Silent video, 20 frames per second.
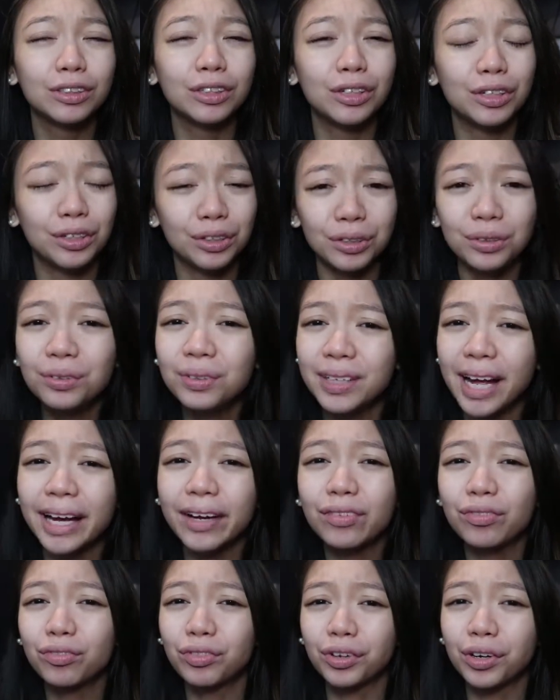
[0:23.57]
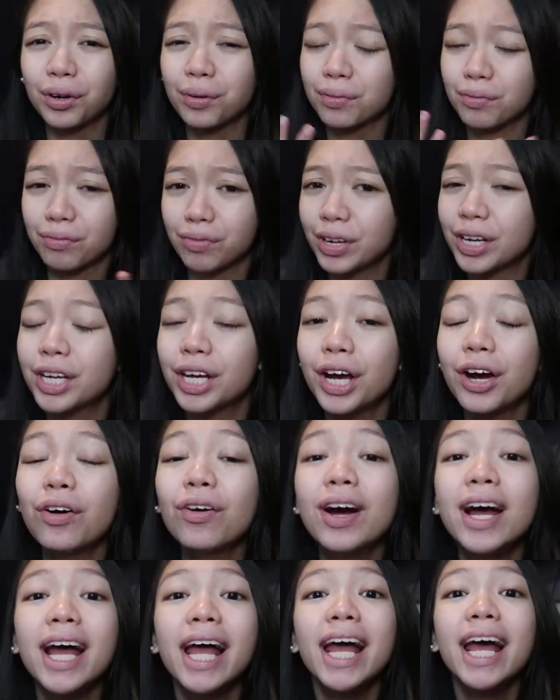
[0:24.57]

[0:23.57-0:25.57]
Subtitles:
to do, like for a video.